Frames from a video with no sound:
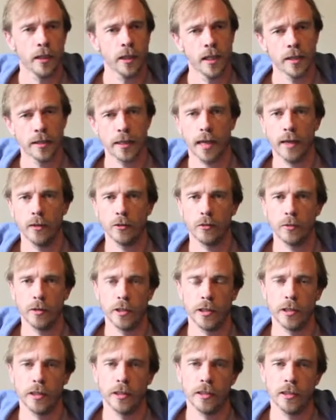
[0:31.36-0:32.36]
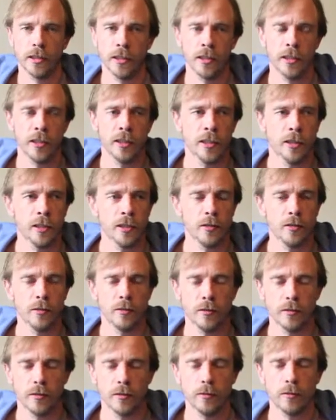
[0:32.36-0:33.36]
it's housed within a
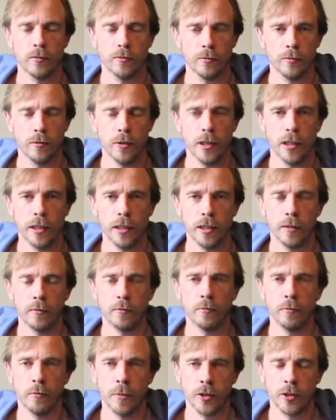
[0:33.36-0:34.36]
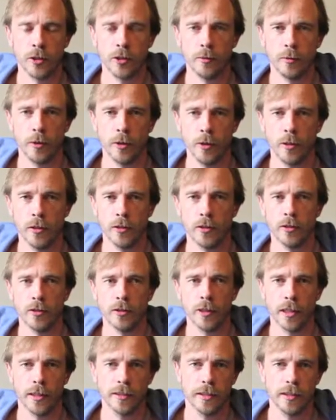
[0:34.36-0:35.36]
really miserable
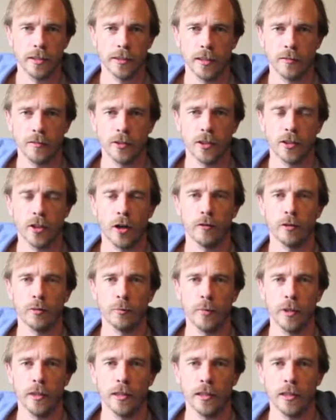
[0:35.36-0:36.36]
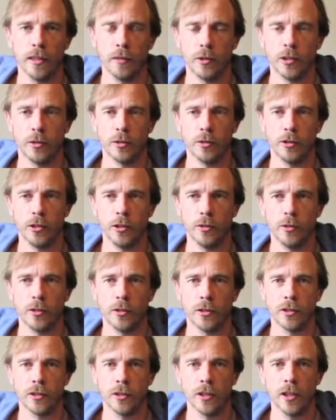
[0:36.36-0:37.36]
1970s office building, which was
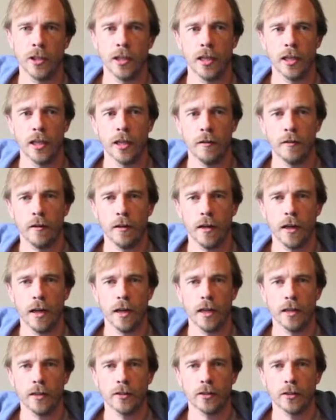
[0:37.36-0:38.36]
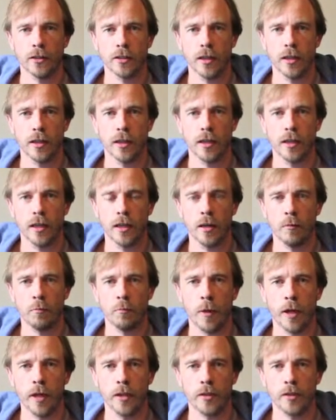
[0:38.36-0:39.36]
used as a
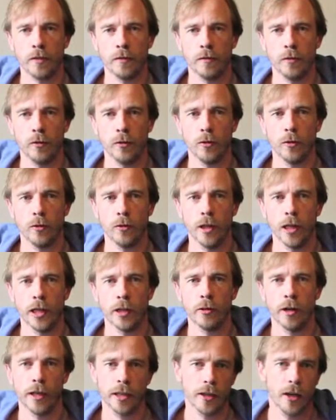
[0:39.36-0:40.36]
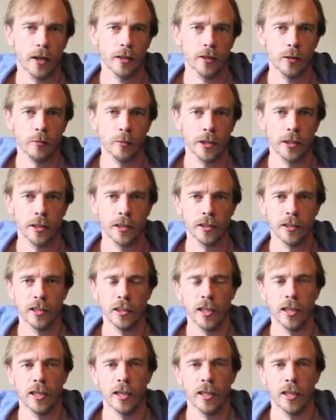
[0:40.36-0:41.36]
base for a credit card company,
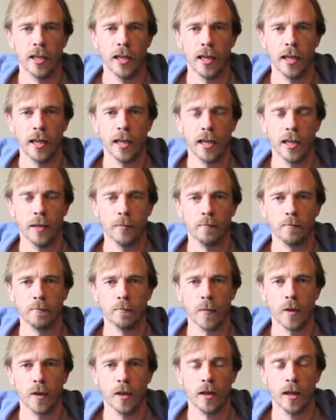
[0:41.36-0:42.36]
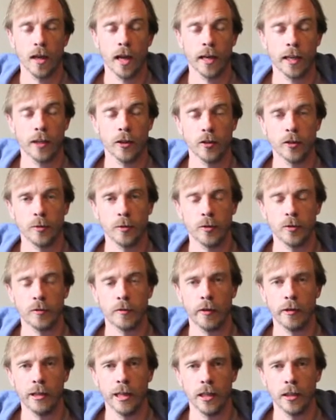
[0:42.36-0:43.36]
and it contributes
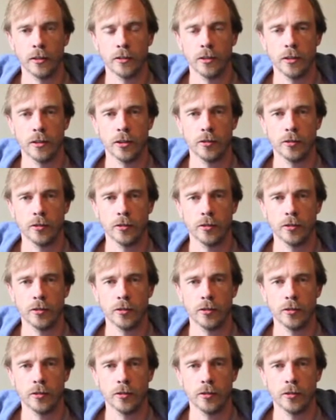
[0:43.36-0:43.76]
very little to the